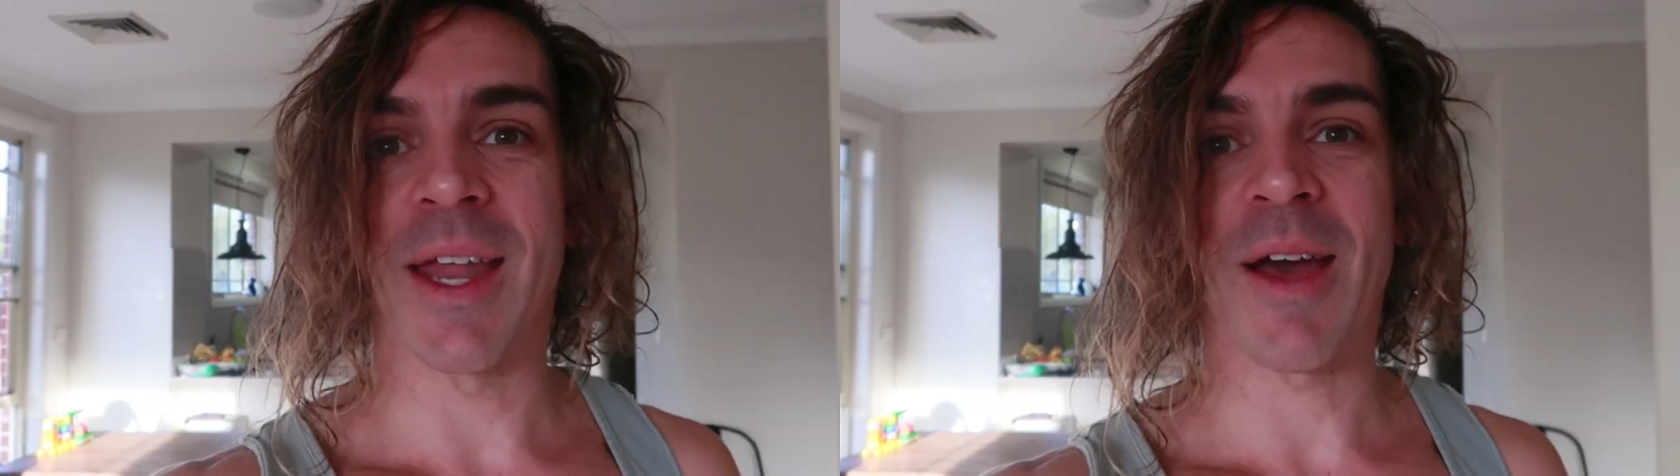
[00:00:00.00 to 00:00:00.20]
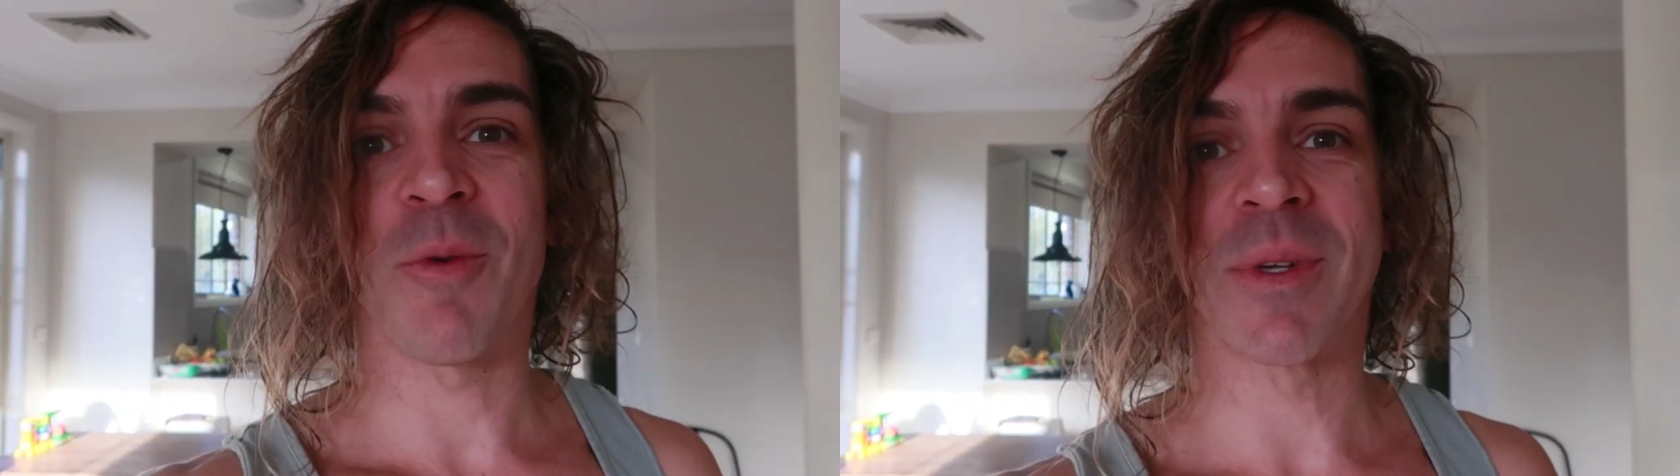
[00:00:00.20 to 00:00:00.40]

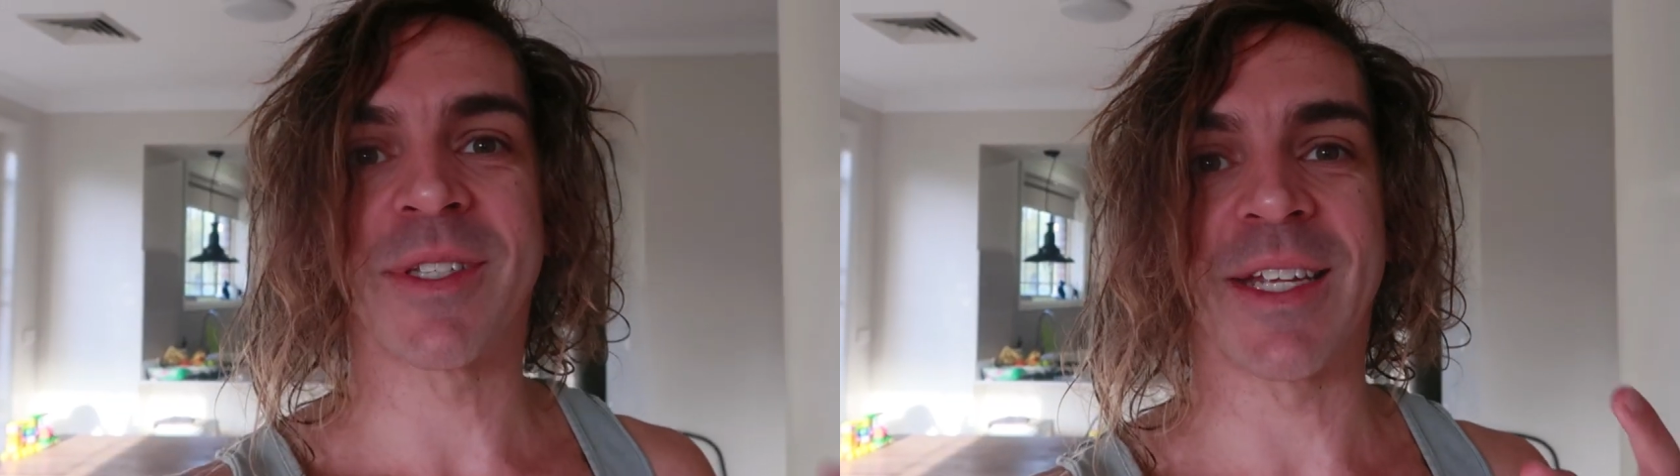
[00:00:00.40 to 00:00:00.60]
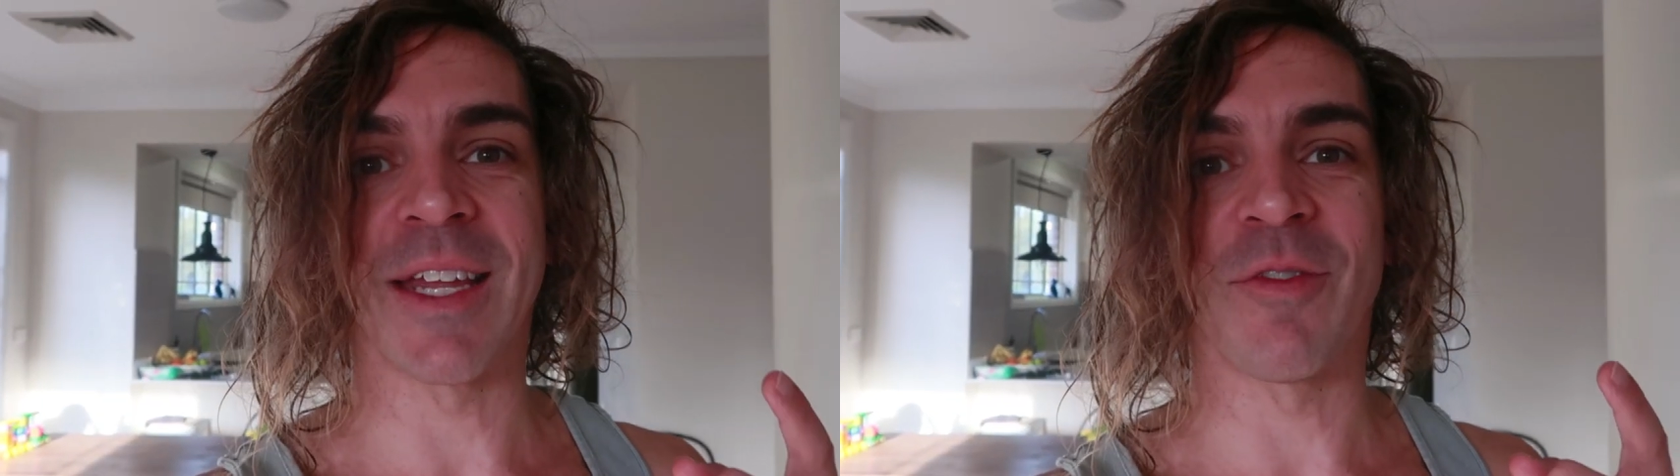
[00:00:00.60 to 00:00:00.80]
Now we're
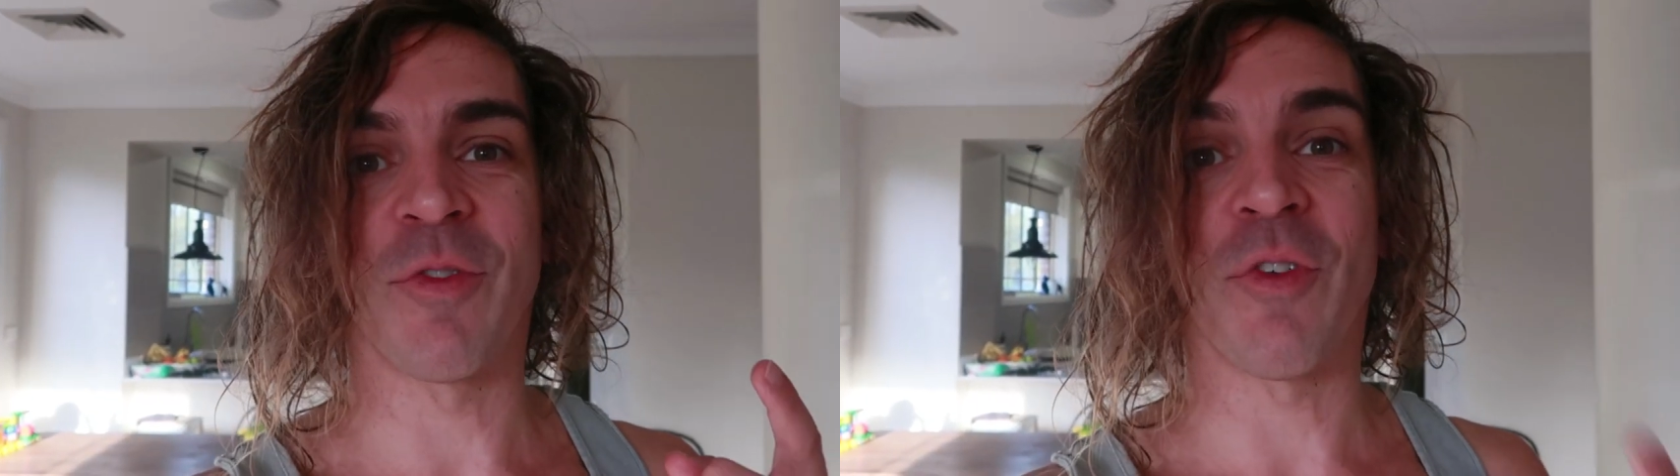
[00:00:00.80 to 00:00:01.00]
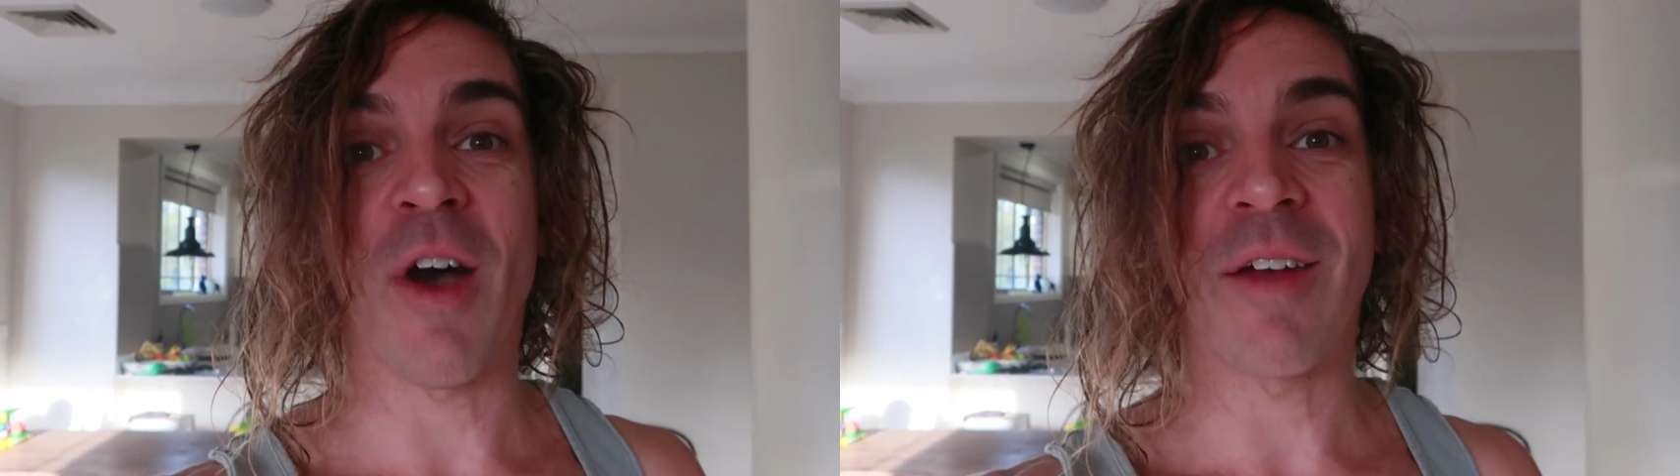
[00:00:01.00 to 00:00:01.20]
sitting
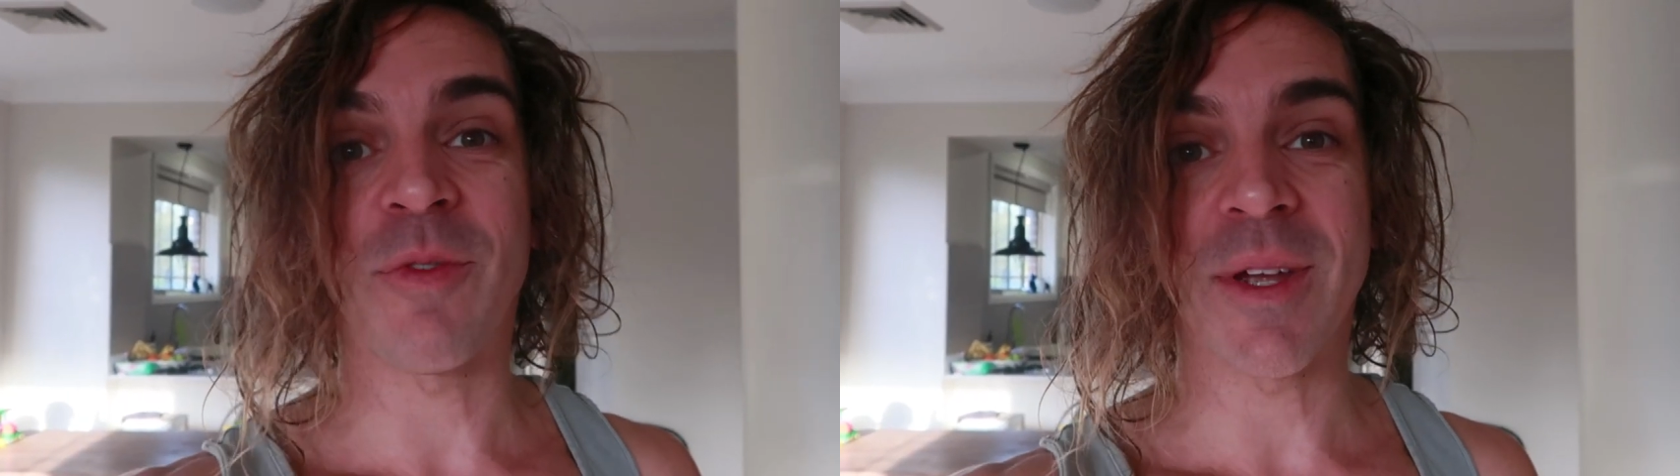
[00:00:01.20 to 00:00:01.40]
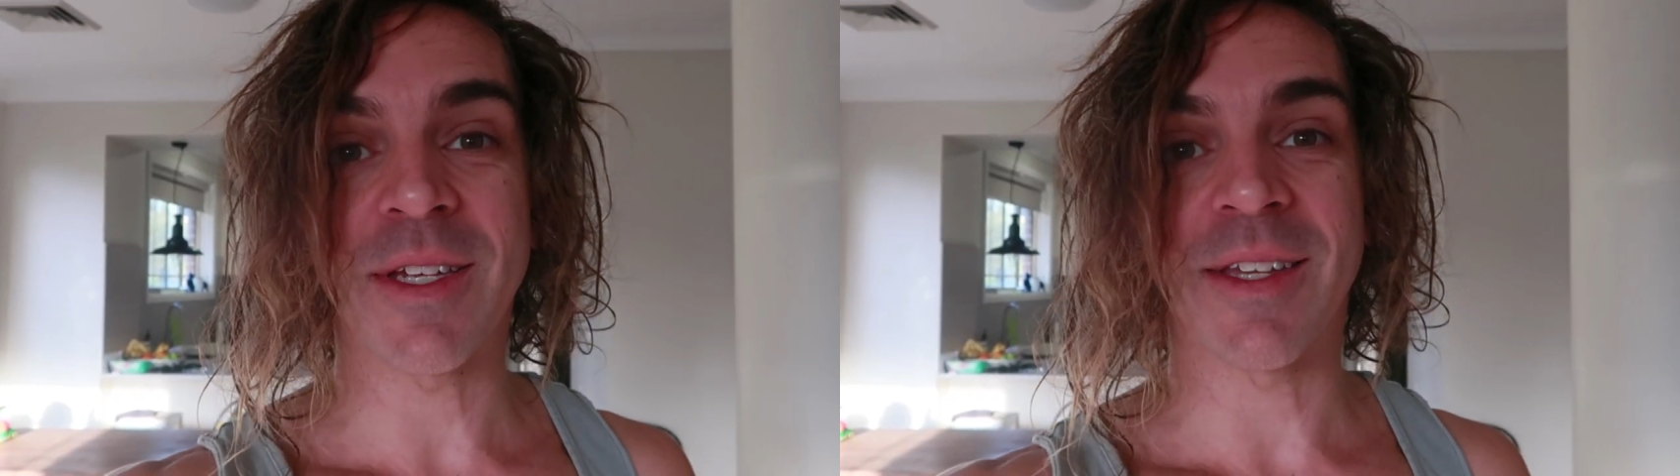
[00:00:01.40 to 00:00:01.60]

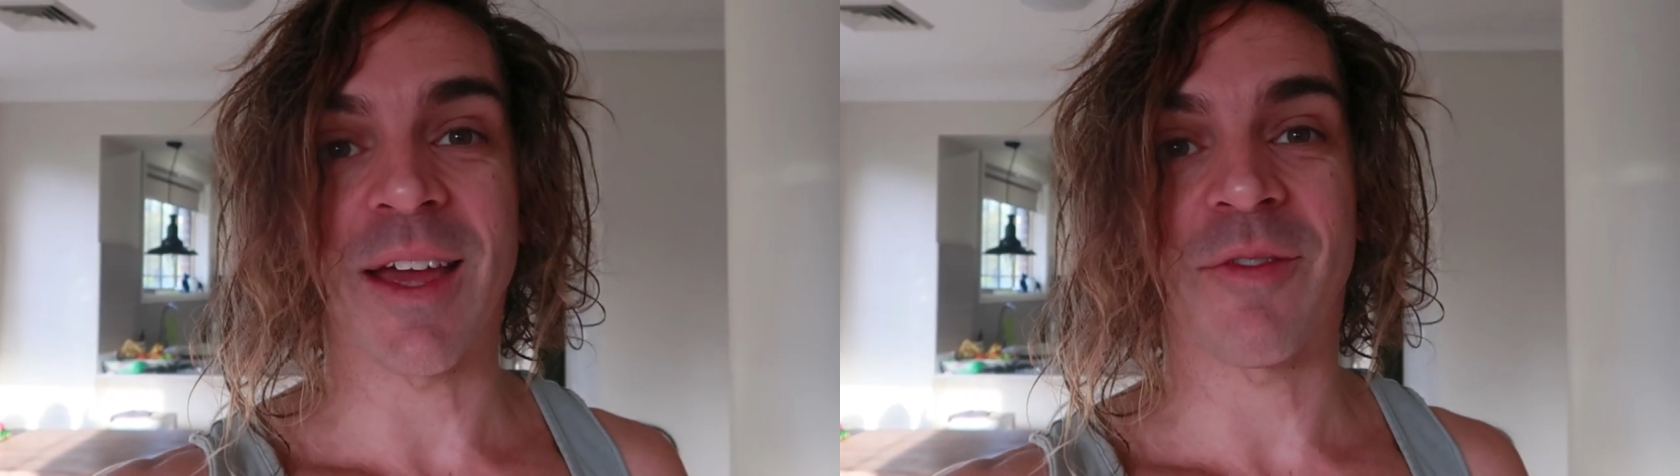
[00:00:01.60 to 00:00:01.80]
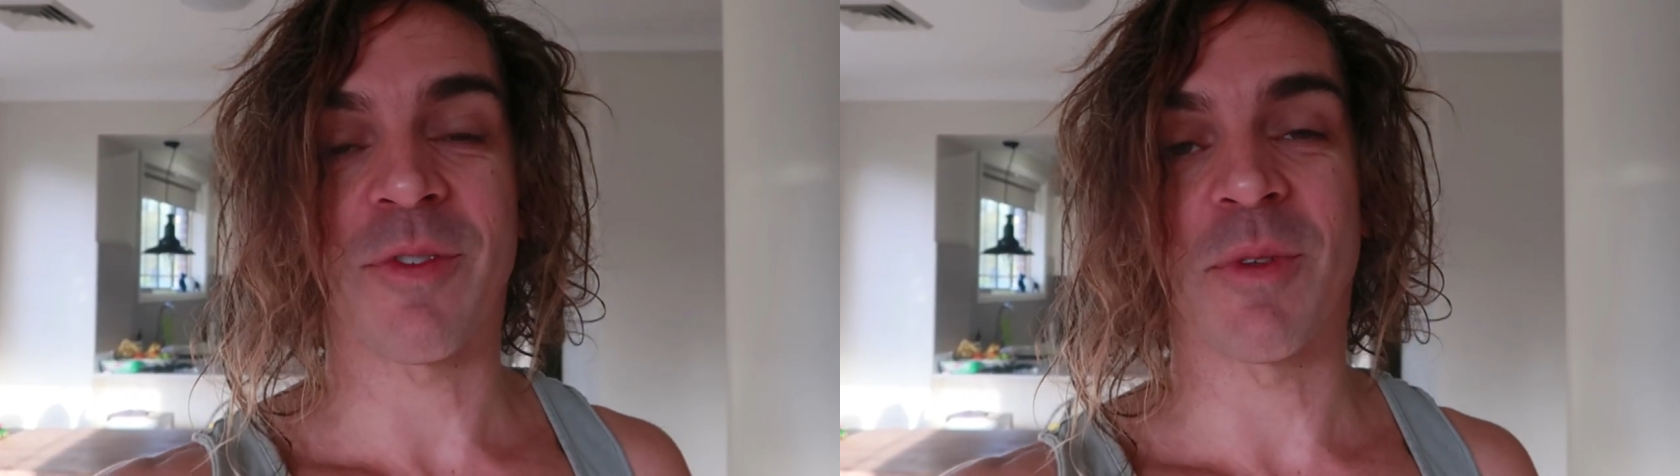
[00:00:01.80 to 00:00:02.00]
five weeks
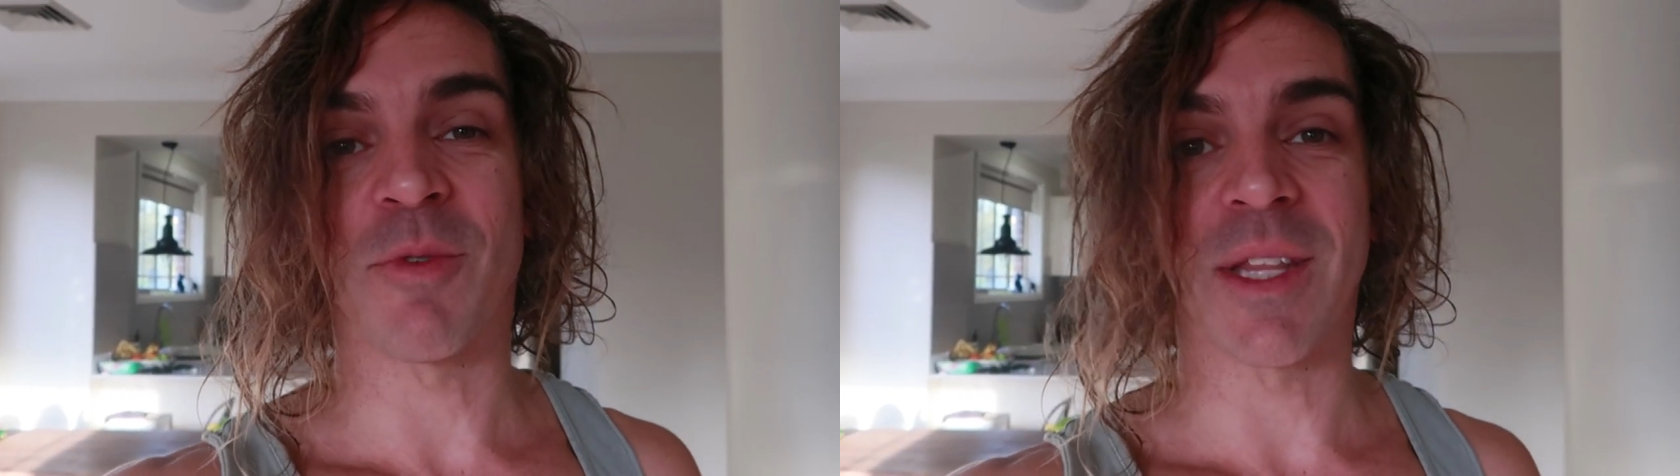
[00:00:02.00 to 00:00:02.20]
out from the